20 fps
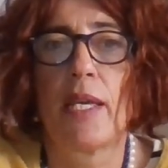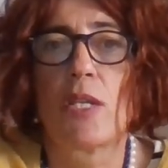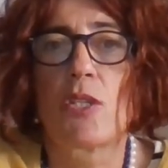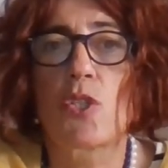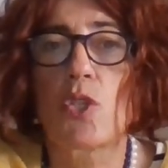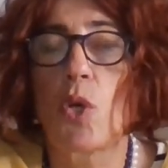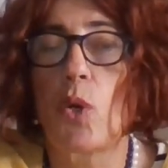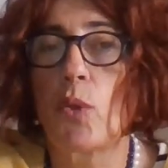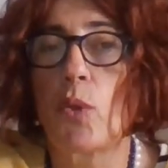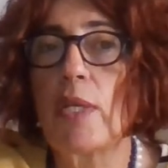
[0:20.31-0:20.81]

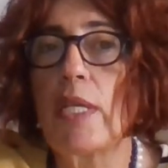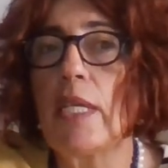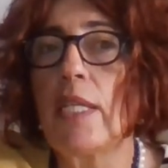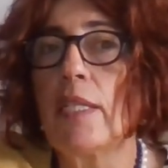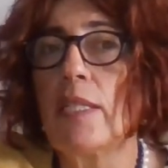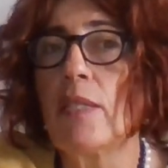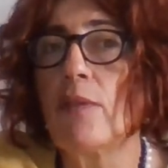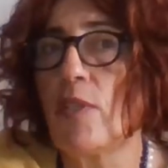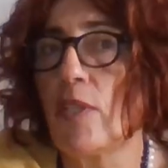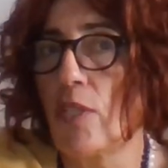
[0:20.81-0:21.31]
So
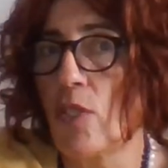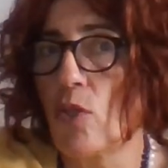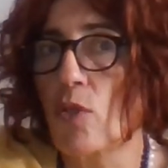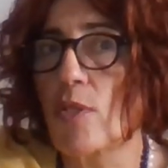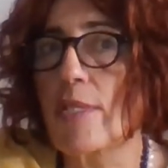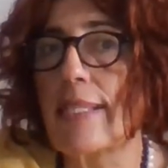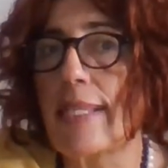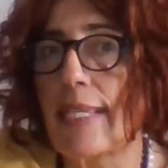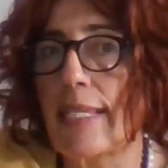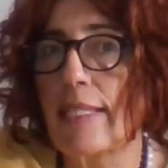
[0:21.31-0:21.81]
in the
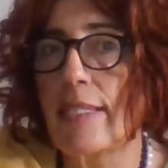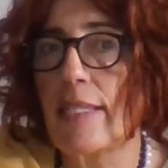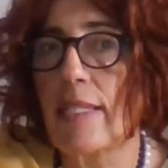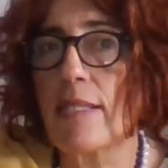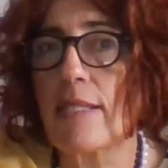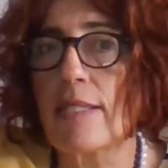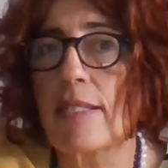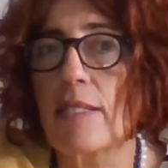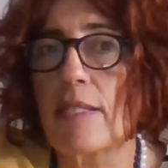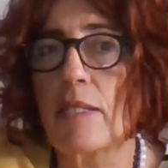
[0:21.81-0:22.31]
videos like
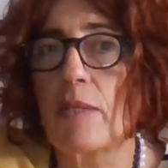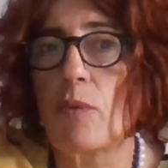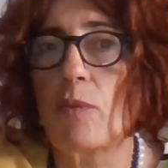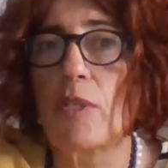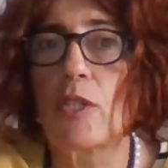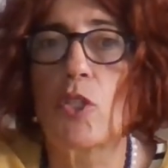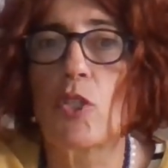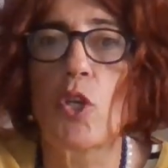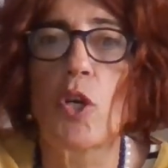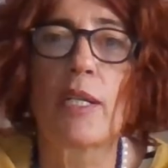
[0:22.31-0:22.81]
this,
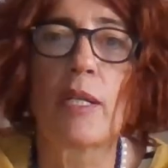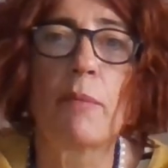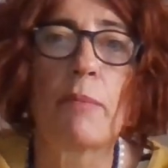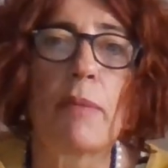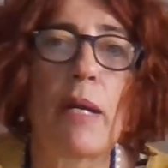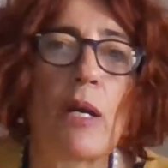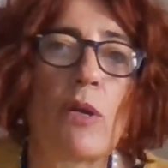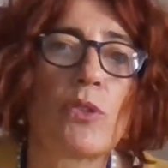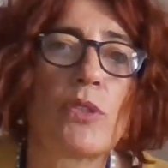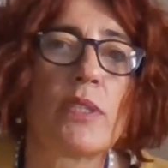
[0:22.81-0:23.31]
we'll talk
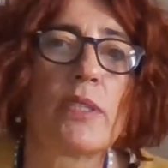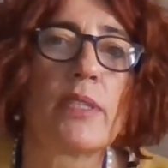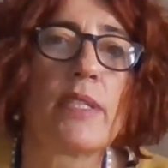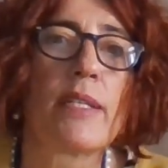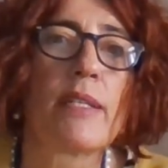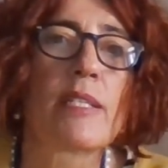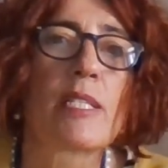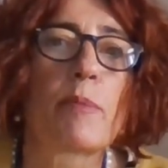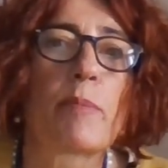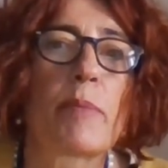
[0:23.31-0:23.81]
about
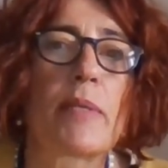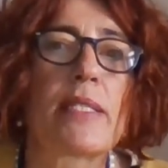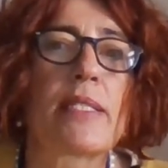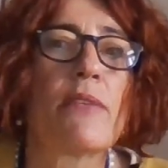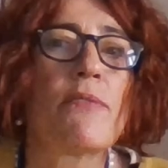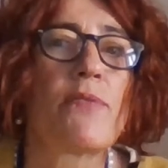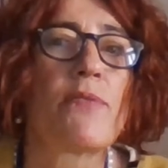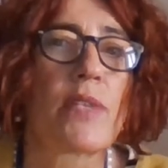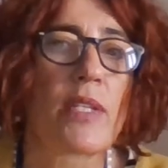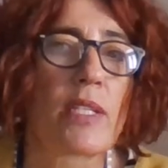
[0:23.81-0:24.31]
the
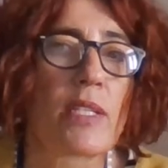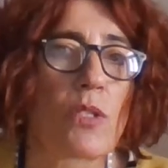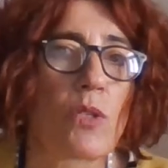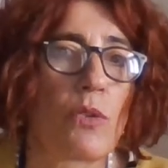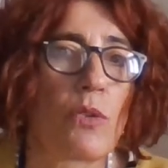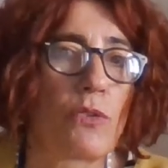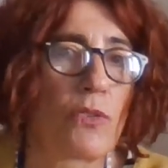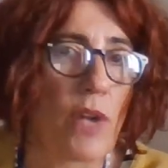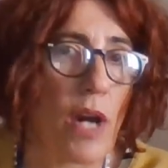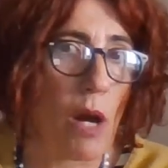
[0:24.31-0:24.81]
specifics
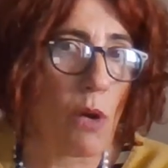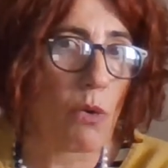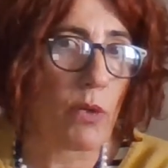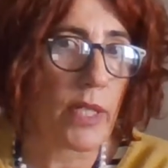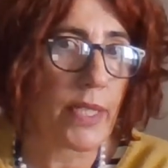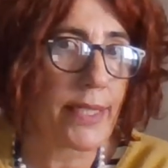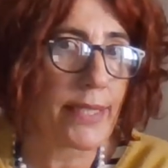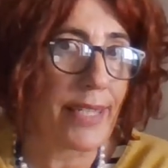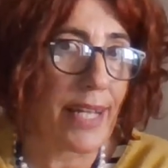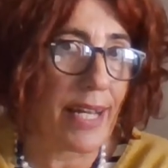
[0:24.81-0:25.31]
of
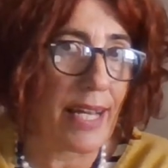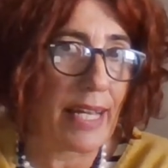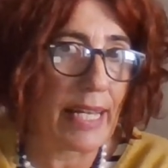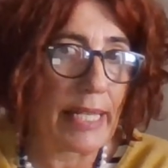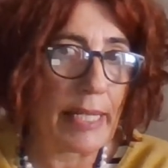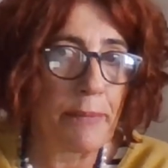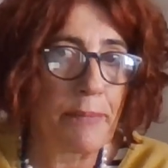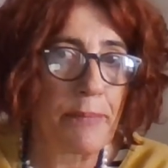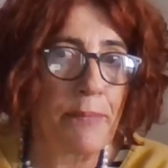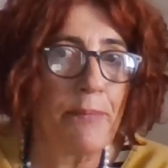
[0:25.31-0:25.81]
our
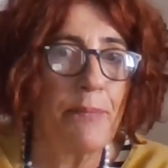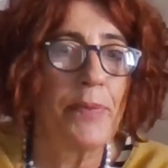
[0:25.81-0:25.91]
time